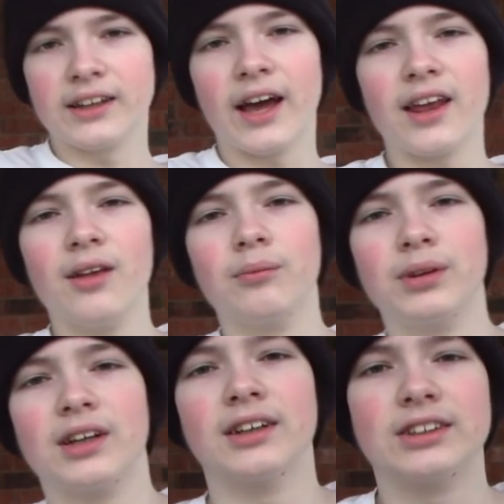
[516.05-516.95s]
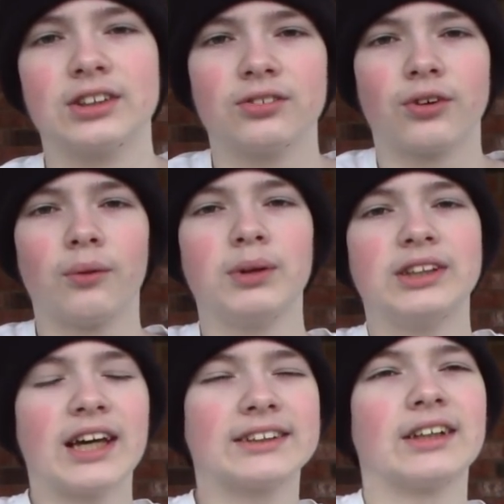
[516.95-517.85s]
Get it? Because
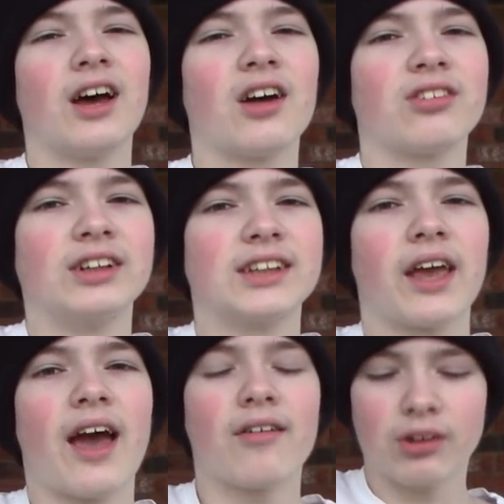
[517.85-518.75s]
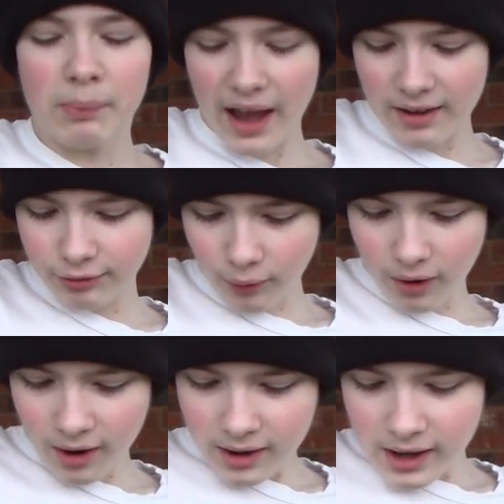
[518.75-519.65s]
Robeats has a lot of things that you have to pay
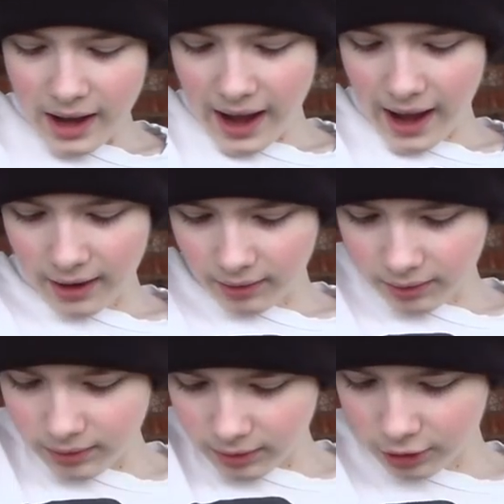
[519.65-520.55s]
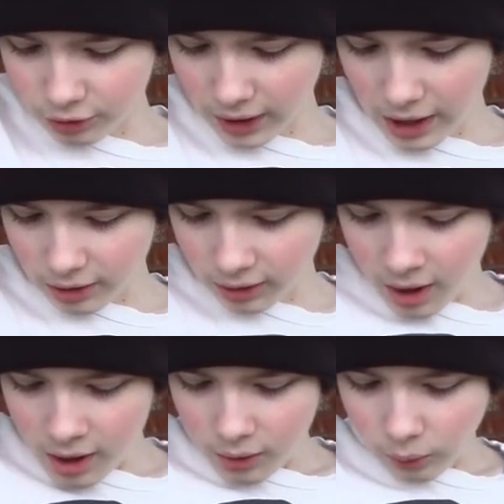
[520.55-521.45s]
for, and the creator
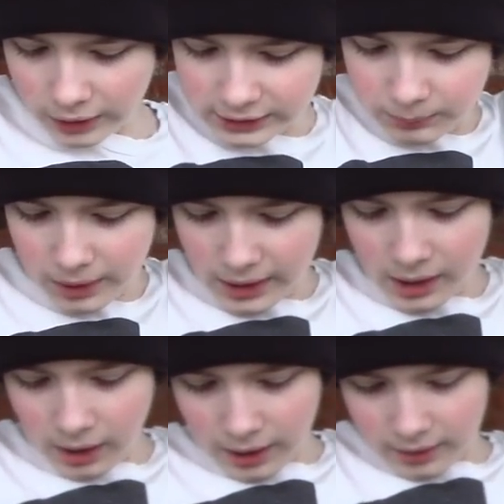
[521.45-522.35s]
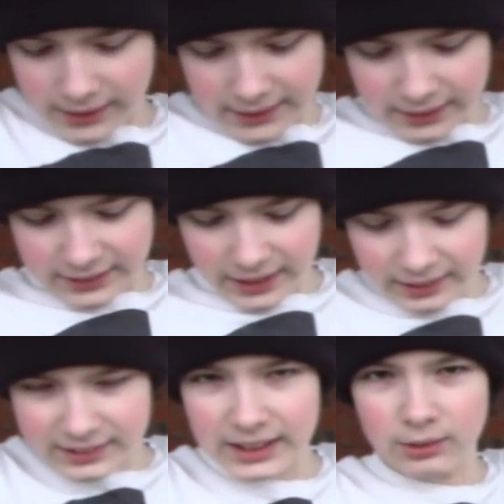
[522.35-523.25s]
wants money and it's
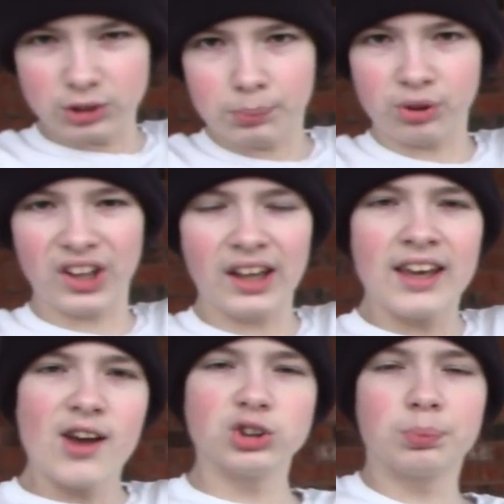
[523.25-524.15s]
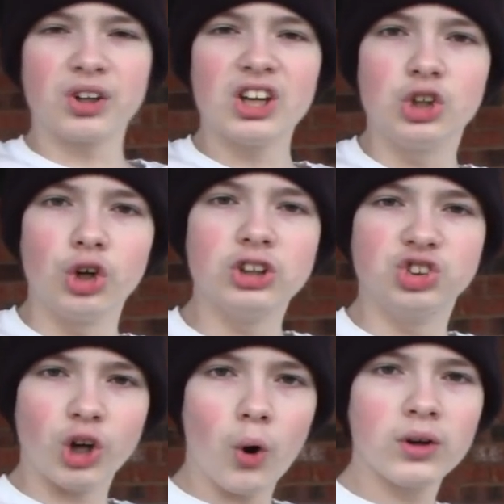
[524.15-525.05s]
see see it was a pretty it was a pretty good
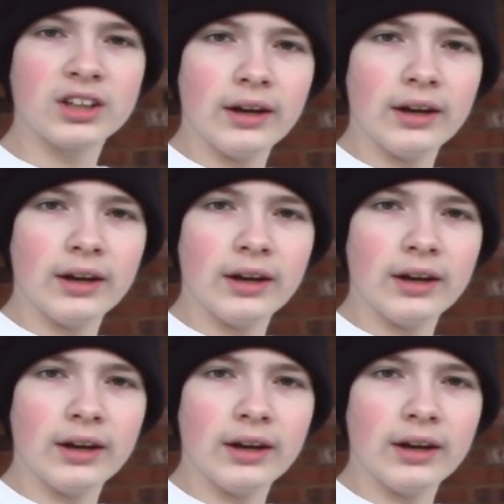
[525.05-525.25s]
joke you